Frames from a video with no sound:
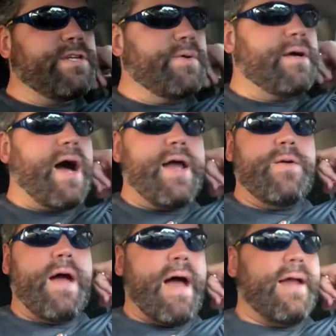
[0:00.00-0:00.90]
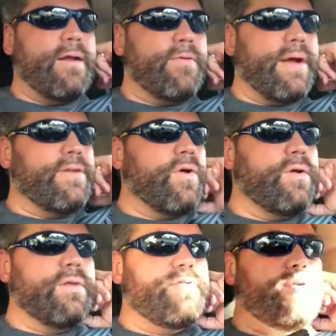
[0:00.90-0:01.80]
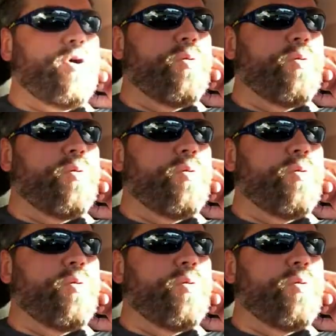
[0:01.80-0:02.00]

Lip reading: to a guy who had a grand total of 2